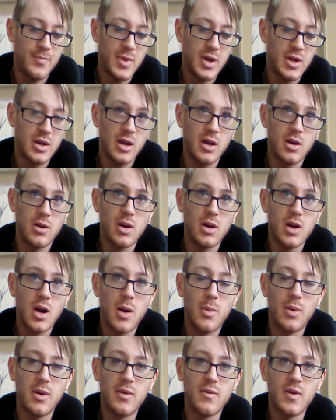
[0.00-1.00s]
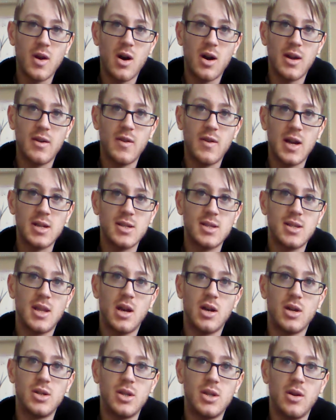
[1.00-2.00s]
I know a couple of guy friends
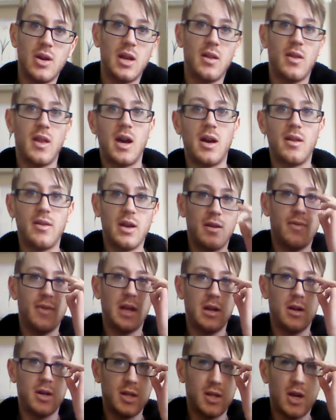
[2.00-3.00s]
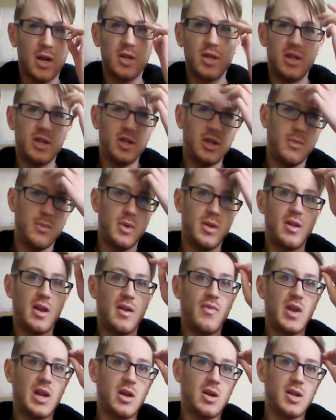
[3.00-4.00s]
that are doing that. They like to go to the gym and they